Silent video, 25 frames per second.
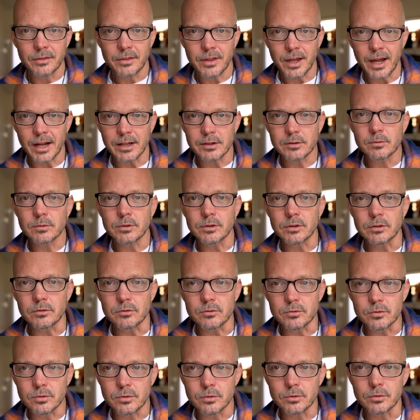That's when you
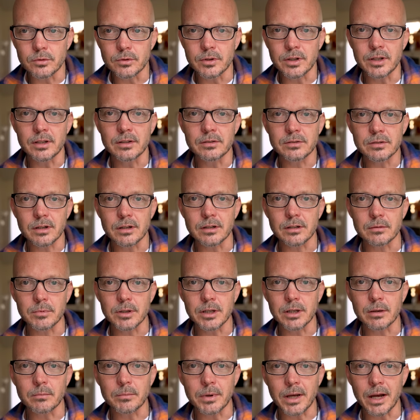truly start to
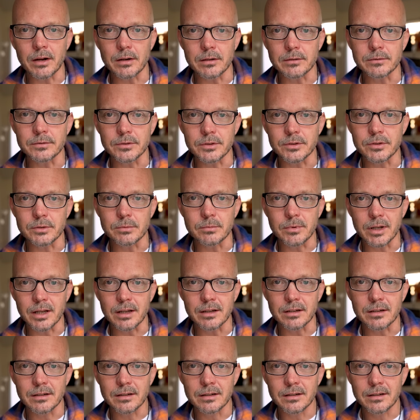become powerful as a
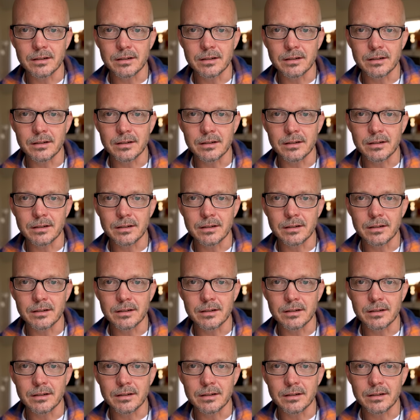man.